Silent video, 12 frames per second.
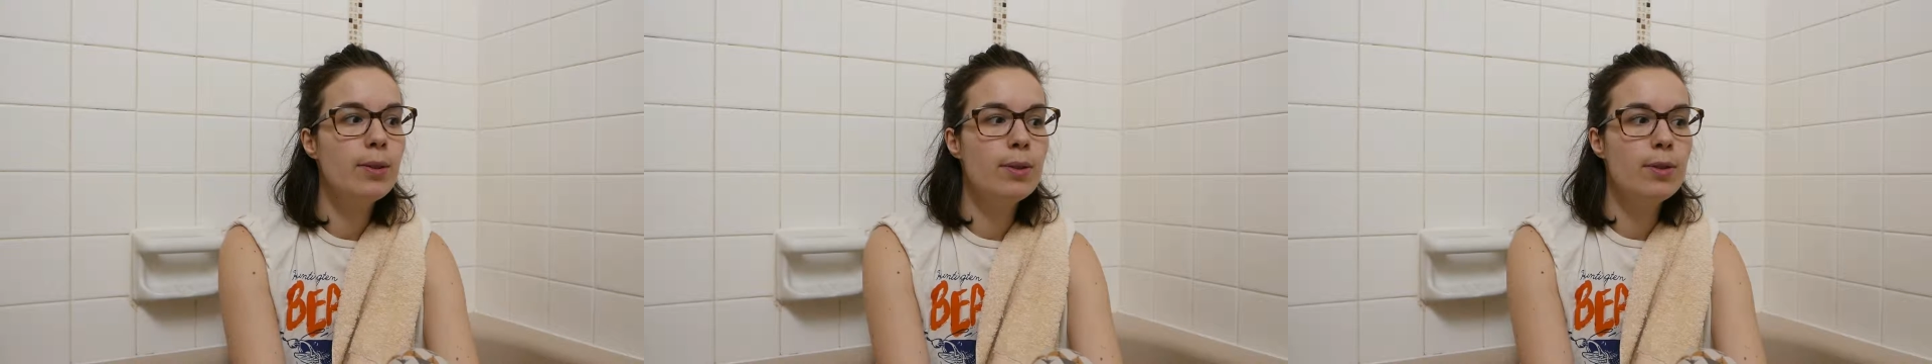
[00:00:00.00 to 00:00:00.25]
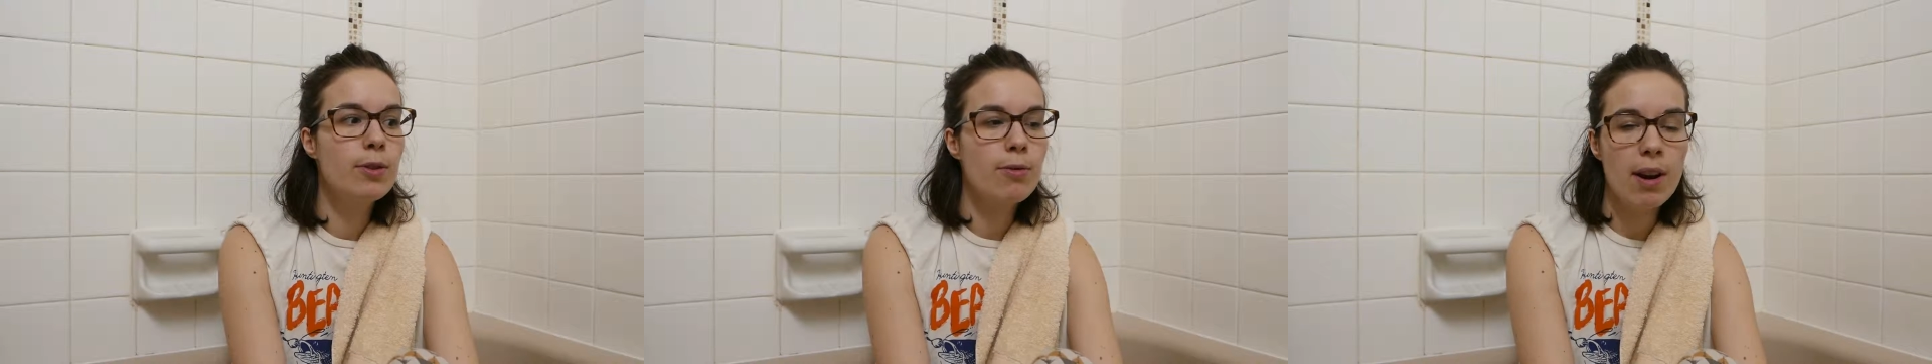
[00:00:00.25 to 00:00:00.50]

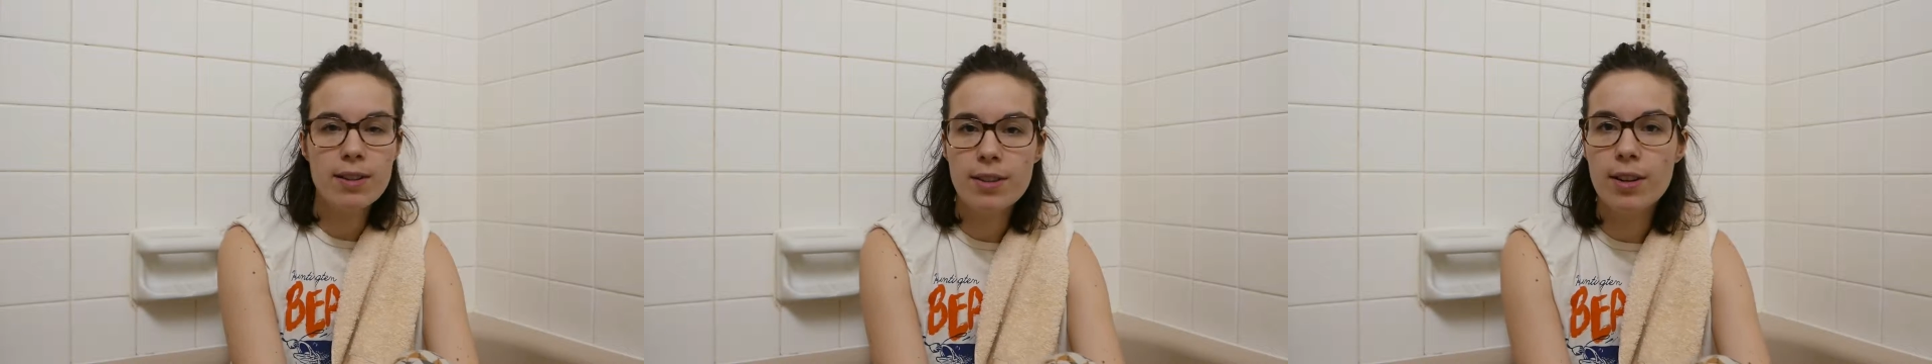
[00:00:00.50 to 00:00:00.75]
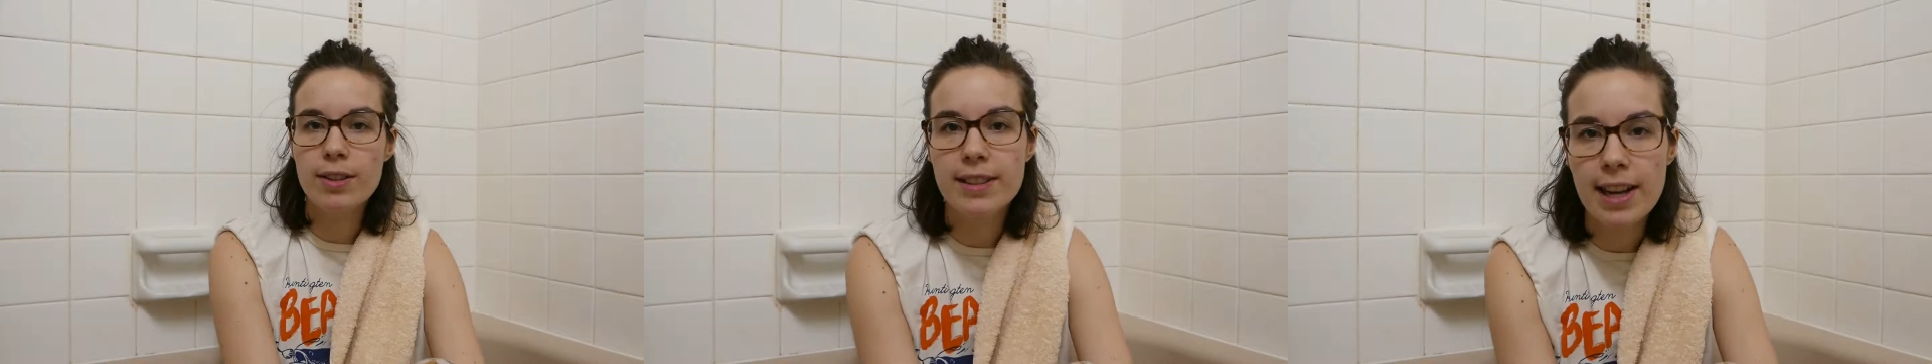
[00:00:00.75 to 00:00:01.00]
could trust
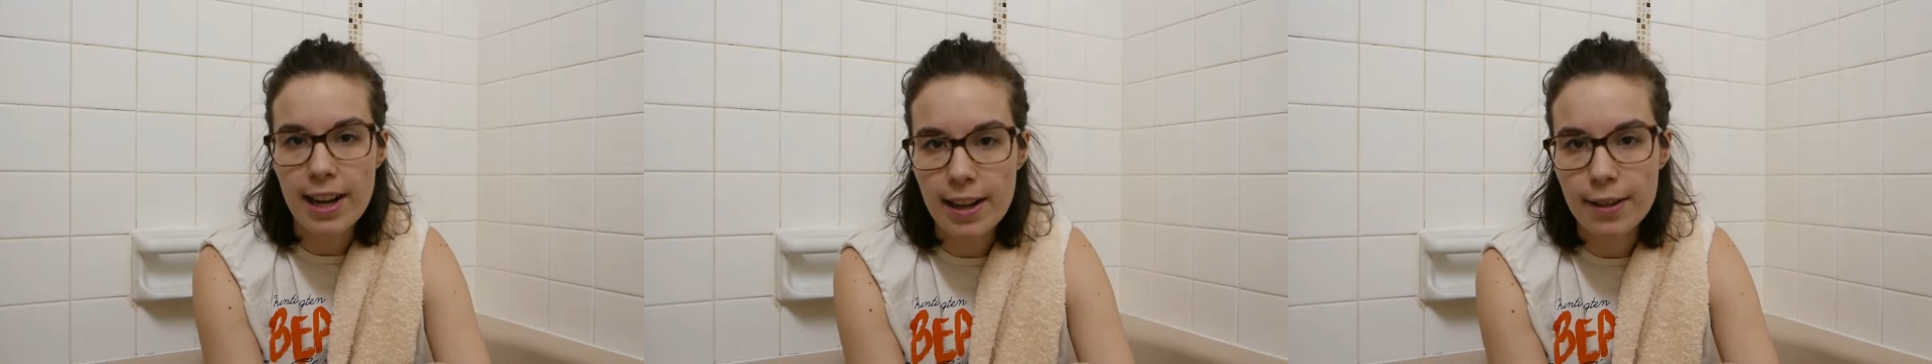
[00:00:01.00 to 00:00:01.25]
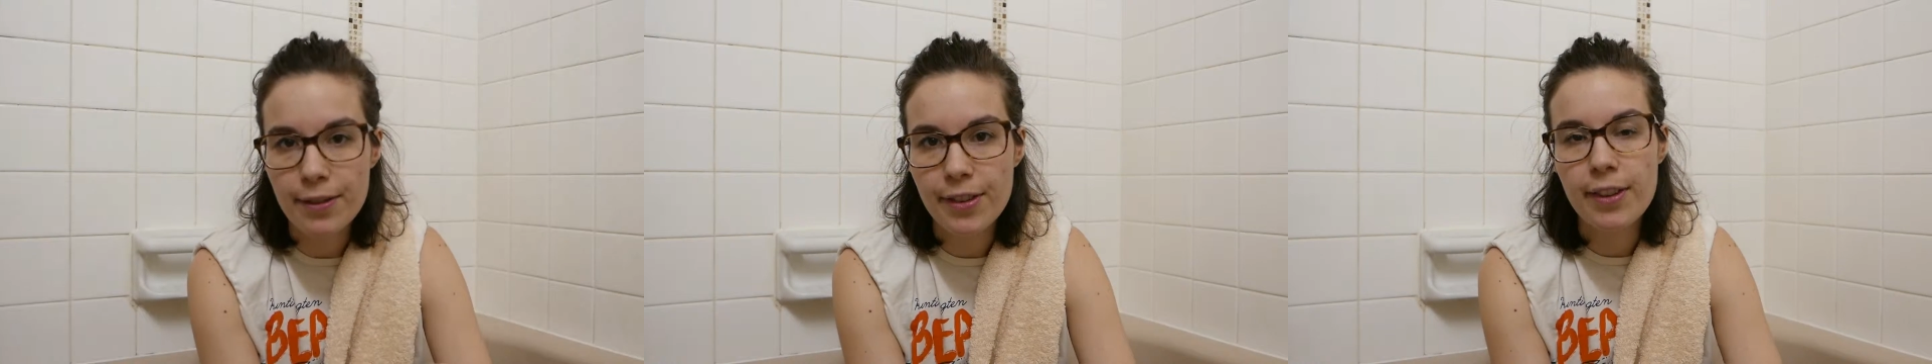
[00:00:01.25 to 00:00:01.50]

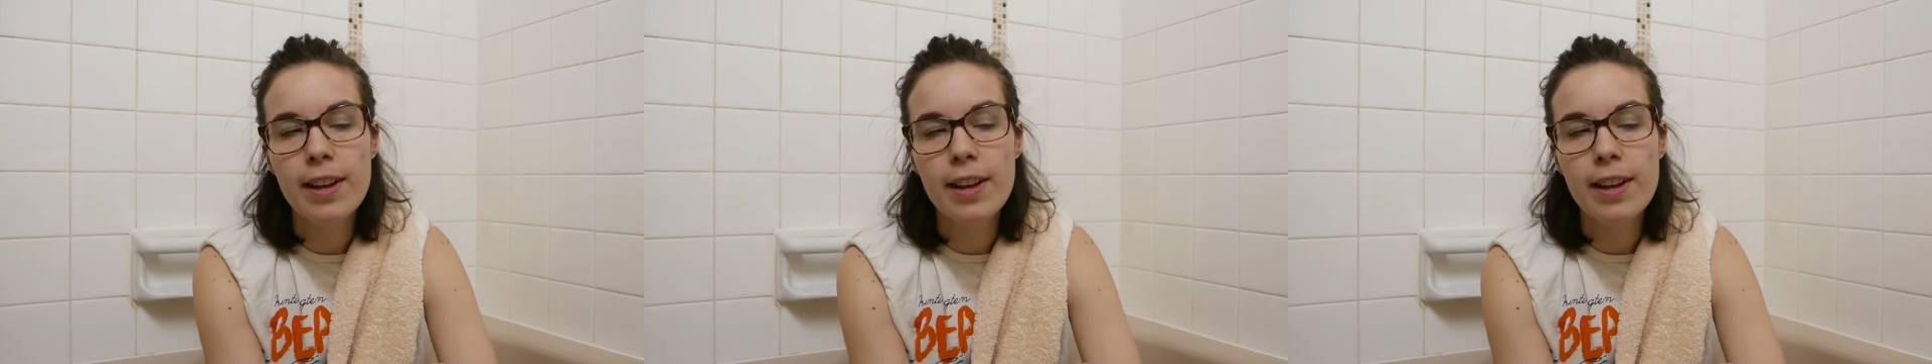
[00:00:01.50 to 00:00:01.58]
ourselves.